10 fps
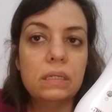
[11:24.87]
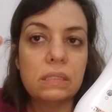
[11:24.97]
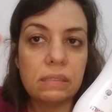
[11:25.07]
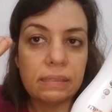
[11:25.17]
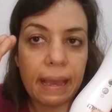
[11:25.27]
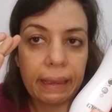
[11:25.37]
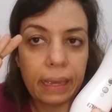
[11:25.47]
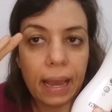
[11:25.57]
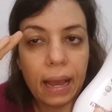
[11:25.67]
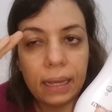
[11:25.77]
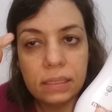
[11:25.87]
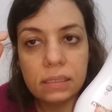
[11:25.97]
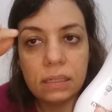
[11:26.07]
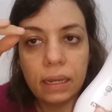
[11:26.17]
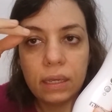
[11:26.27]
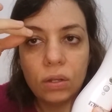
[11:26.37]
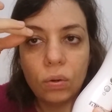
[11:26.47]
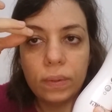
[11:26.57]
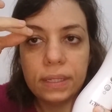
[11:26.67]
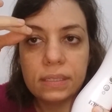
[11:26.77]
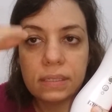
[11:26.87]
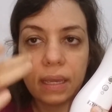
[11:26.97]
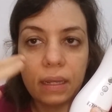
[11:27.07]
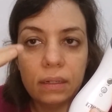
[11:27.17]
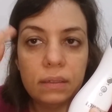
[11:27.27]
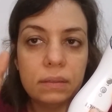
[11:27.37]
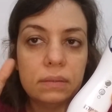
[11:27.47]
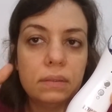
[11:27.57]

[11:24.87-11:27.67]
saggy eyes, like, you know, when the skin,